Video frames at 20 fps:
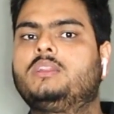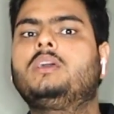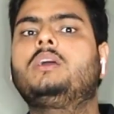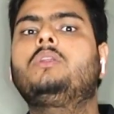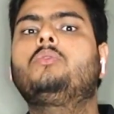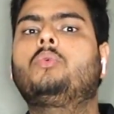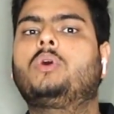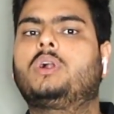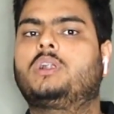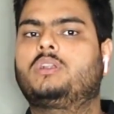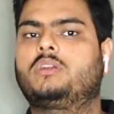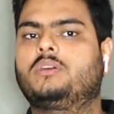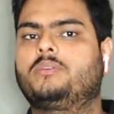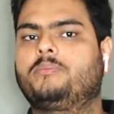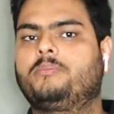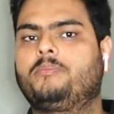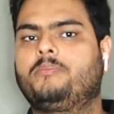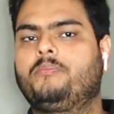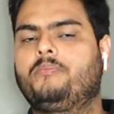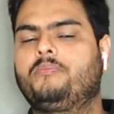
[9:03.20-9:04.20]
then what?
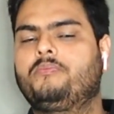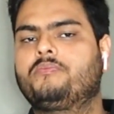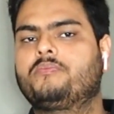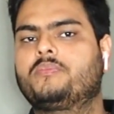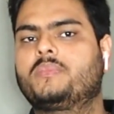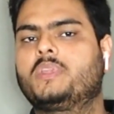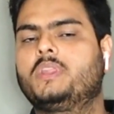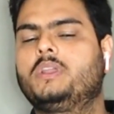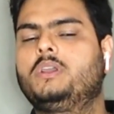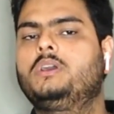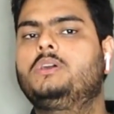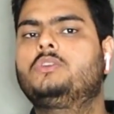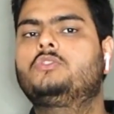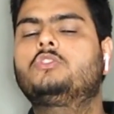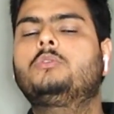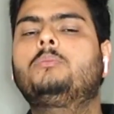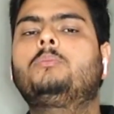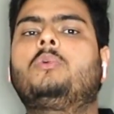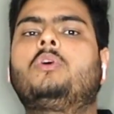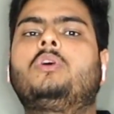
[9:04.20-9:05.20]

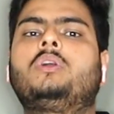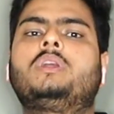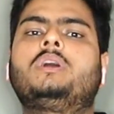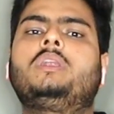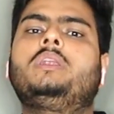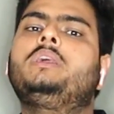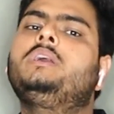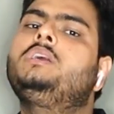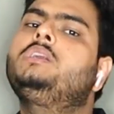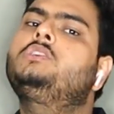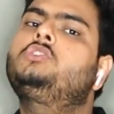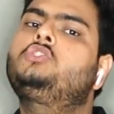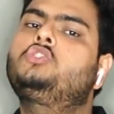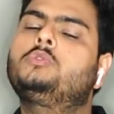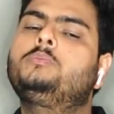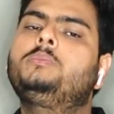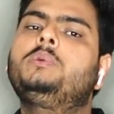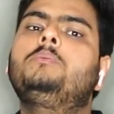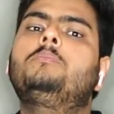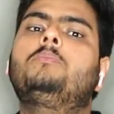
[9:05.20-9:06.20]
So model needs
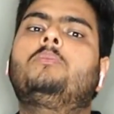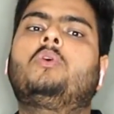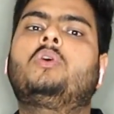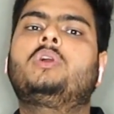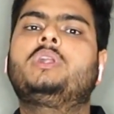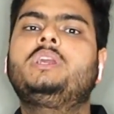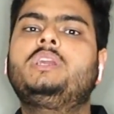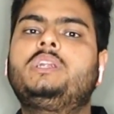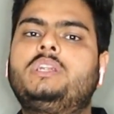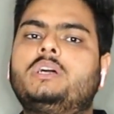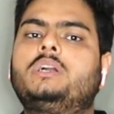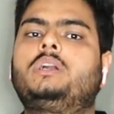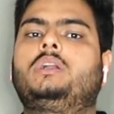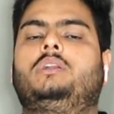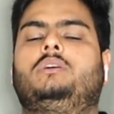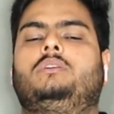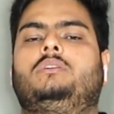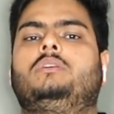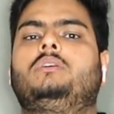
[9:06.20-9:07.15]
to be monitored.